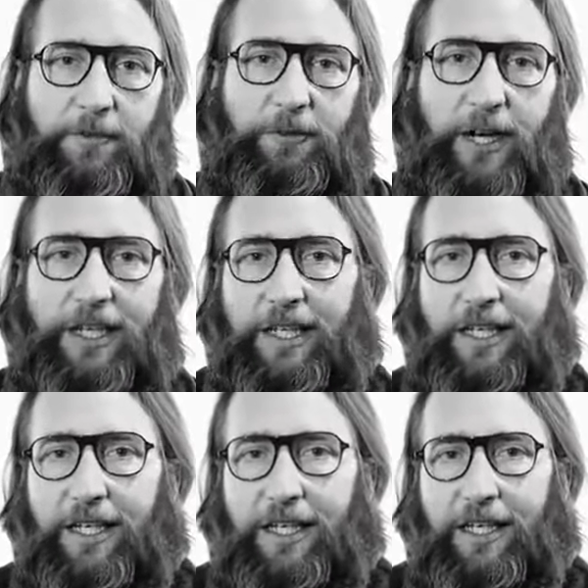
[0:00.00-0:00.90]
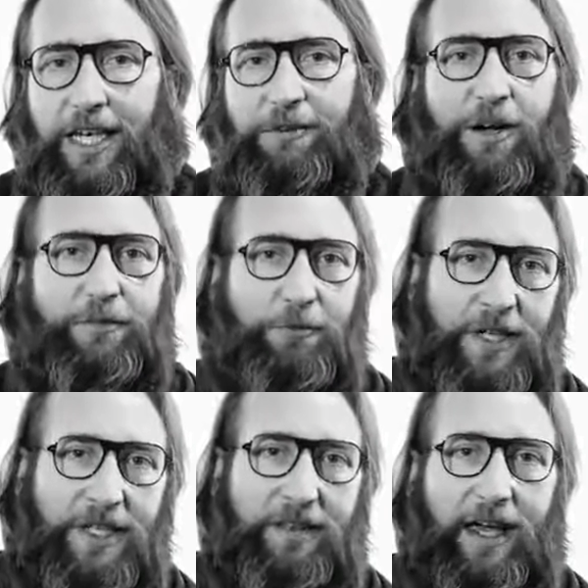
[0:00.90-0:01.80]
Finally, if after
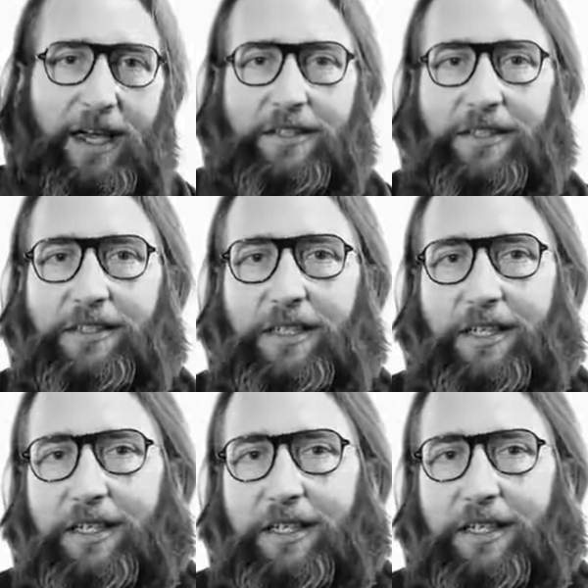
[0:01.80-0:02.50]
reading that and